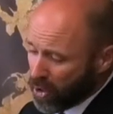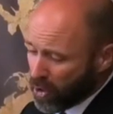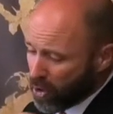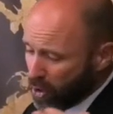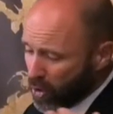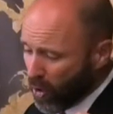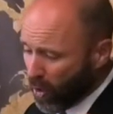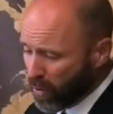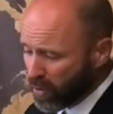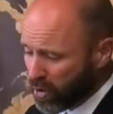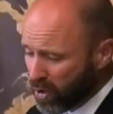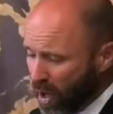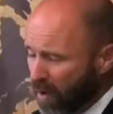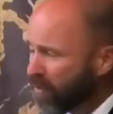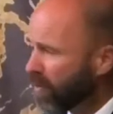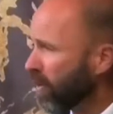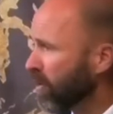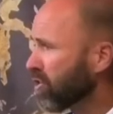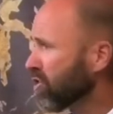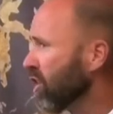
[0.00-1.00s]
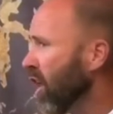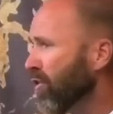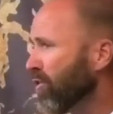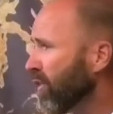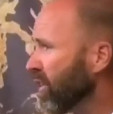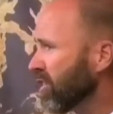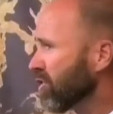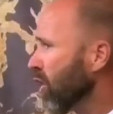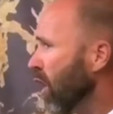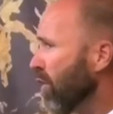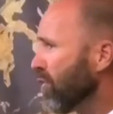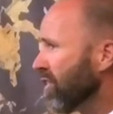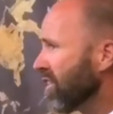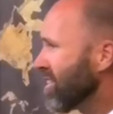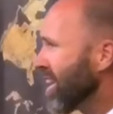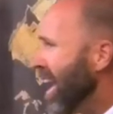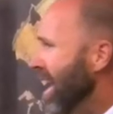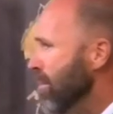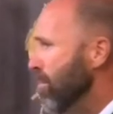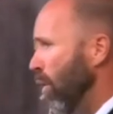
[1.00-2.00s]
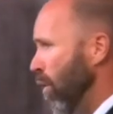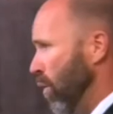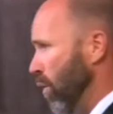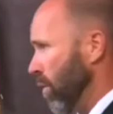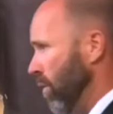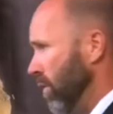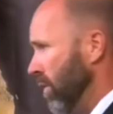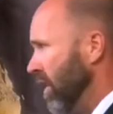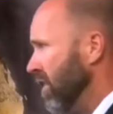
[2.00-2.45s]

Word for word: you don't suffer. Suffering's off the table.